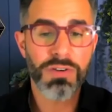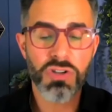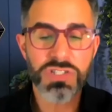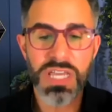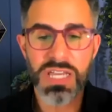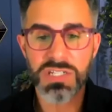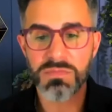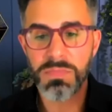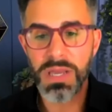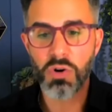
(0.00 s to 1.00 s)
a concierge
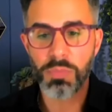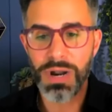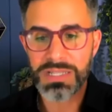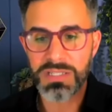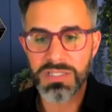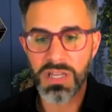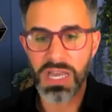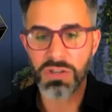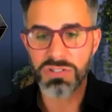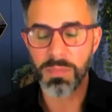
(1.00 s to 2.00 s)
medical practice that
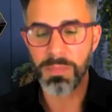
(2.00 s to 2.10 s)
I use.